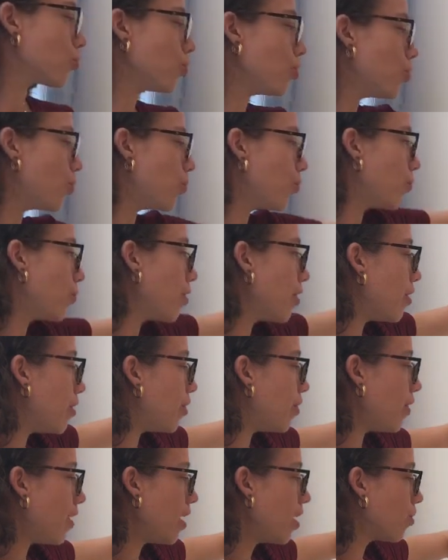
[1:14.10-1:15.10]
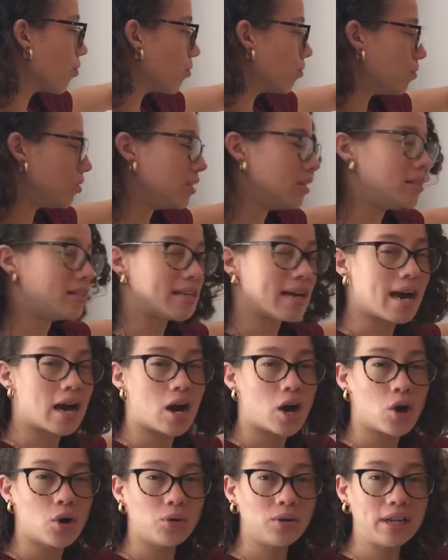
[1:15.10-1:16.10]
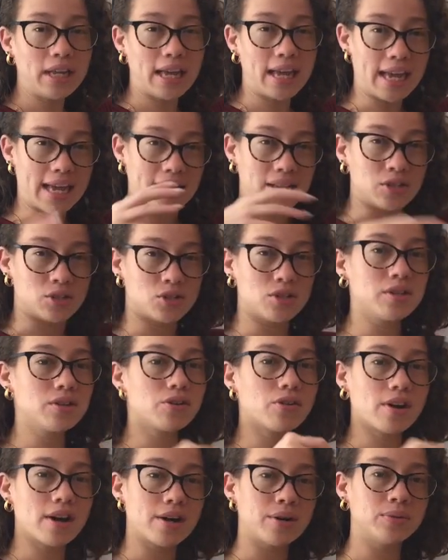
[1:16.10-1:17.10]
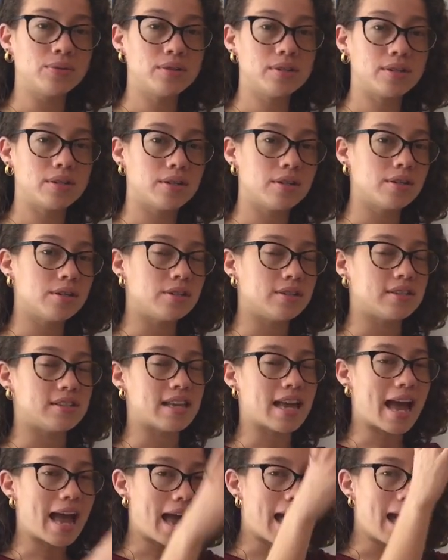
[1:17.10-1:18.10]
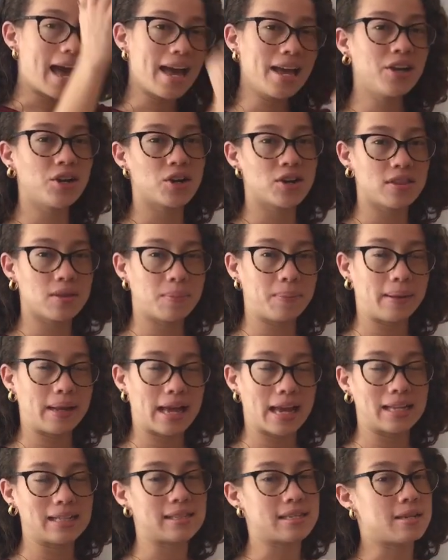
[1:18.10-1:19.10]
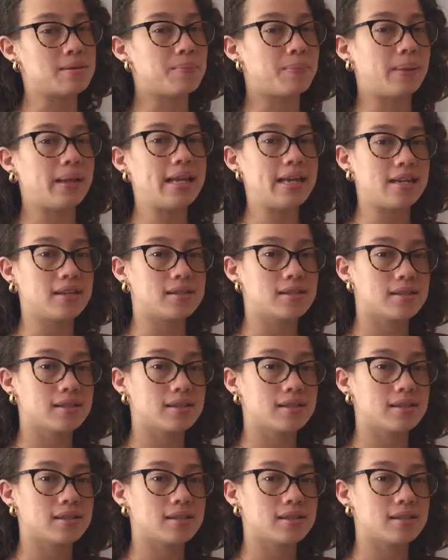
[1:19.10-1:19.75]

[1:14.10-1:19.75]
grow, they grow down into the ground to anchor the plant in place.